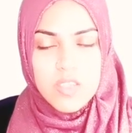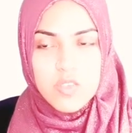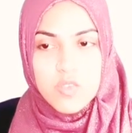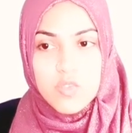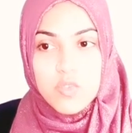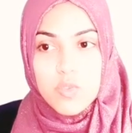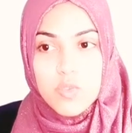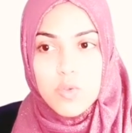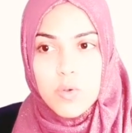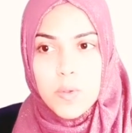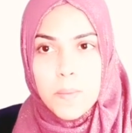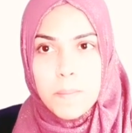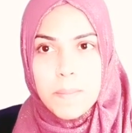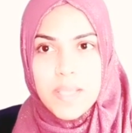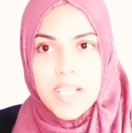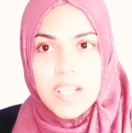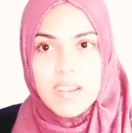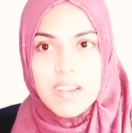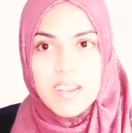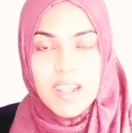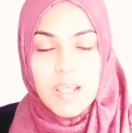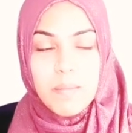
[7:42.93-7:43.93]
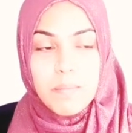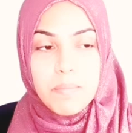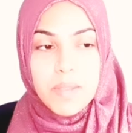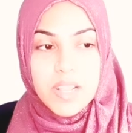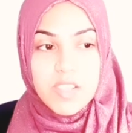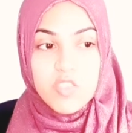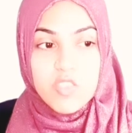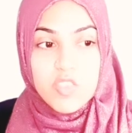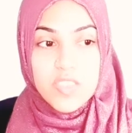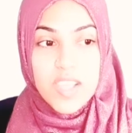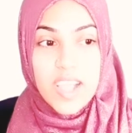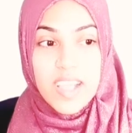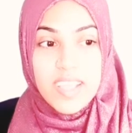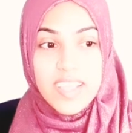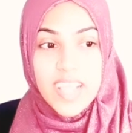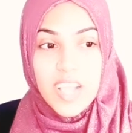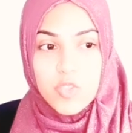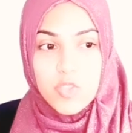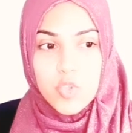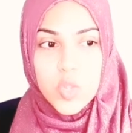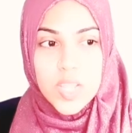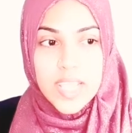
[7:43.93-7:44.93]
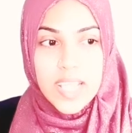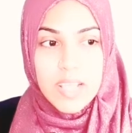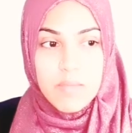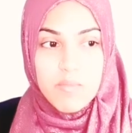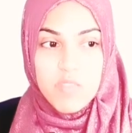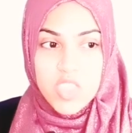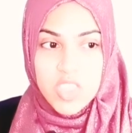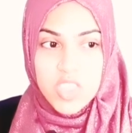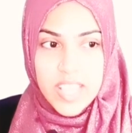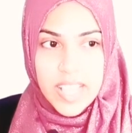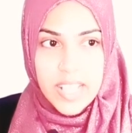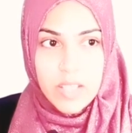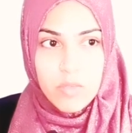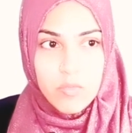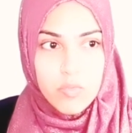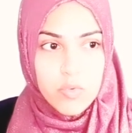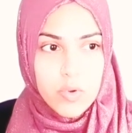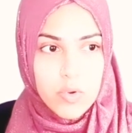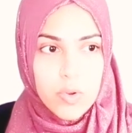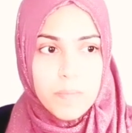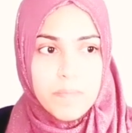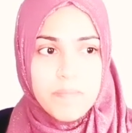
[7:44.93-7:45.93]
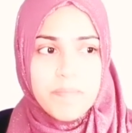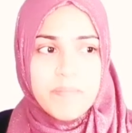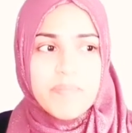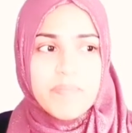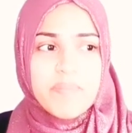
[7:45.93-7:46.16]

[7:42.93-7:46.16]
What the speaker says: So may Allah bless us. I actually am thankful